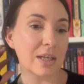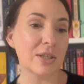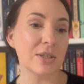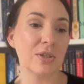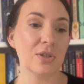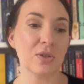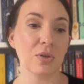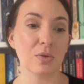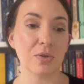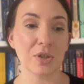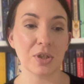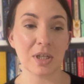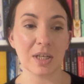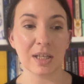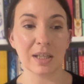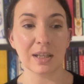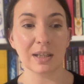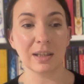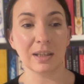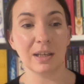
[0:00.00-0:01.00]
So
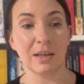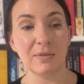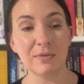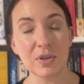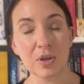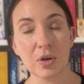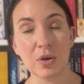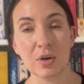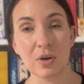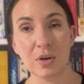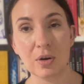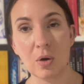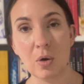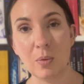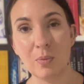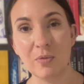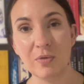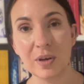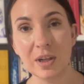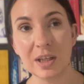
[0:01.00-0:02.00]
she leaves her
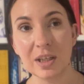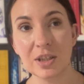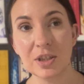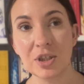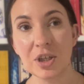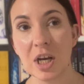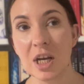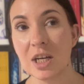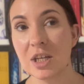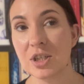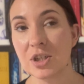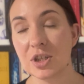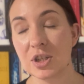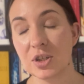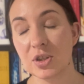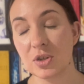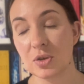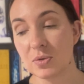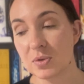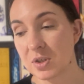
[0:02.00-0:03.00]
home village.
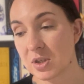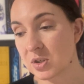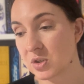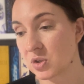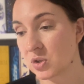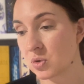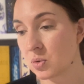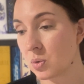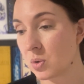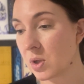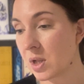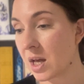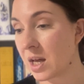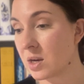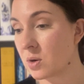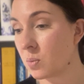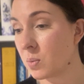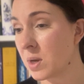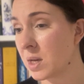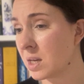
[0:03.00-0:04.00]
She's used as a tool
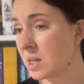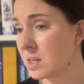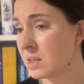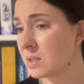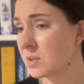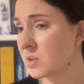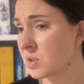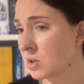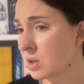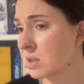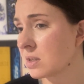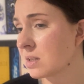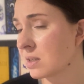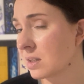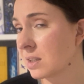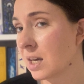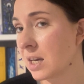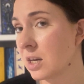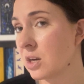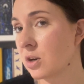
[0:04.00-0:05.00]
and we start to
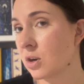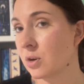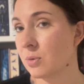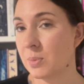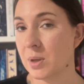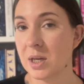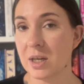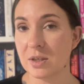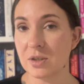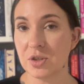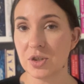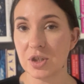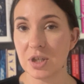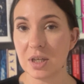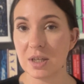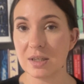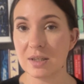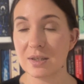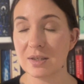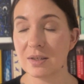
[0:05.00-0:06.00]
like her because
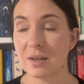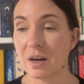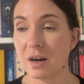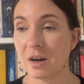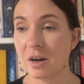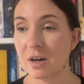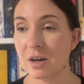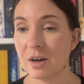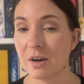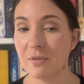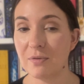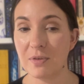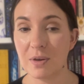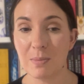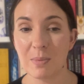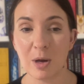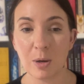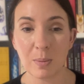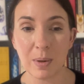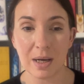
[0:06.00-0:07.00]
she is our
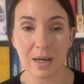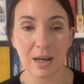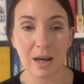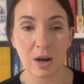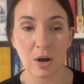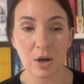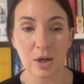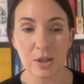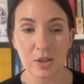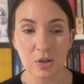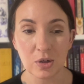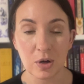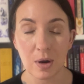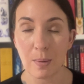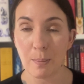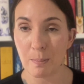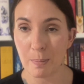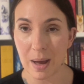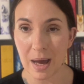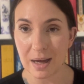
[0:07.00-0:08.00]
female main character
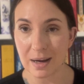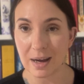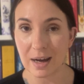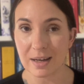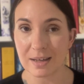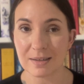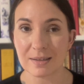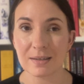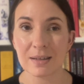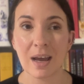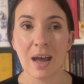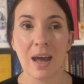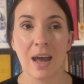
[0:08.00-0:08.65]
badass.